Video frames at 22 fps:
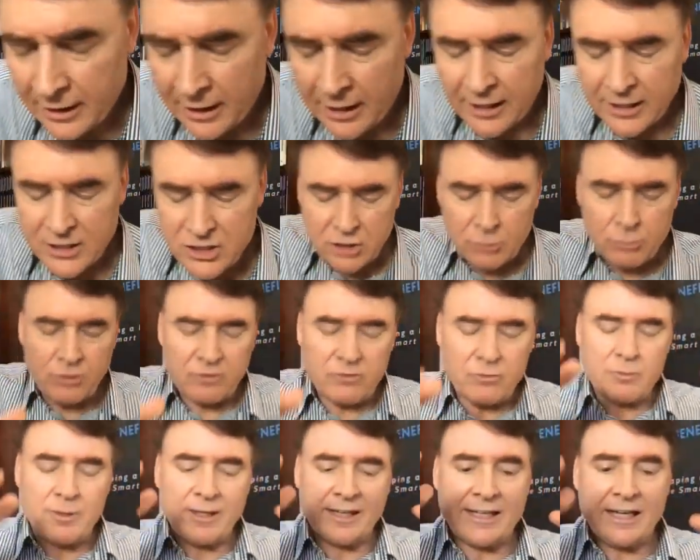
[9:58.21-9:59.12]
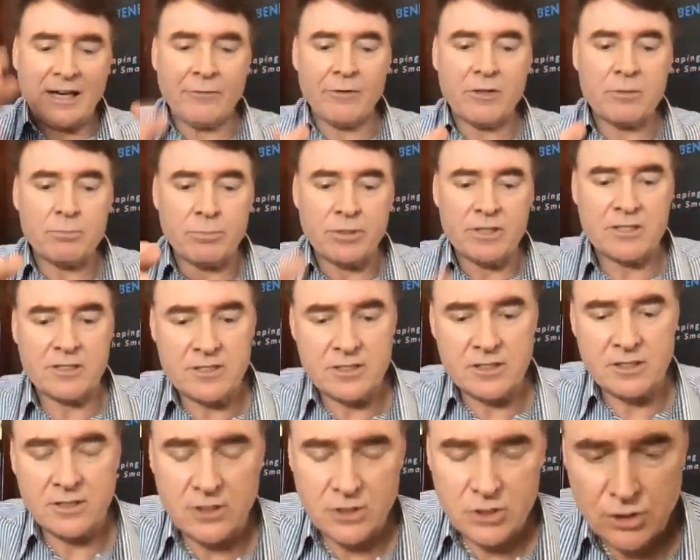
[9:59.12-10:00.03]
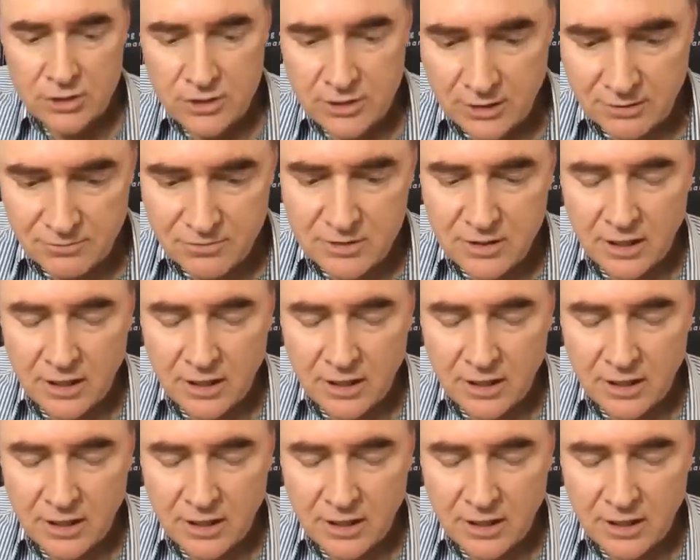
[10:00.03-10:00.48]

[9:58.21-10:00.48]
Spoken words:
actually with the current business initiatives,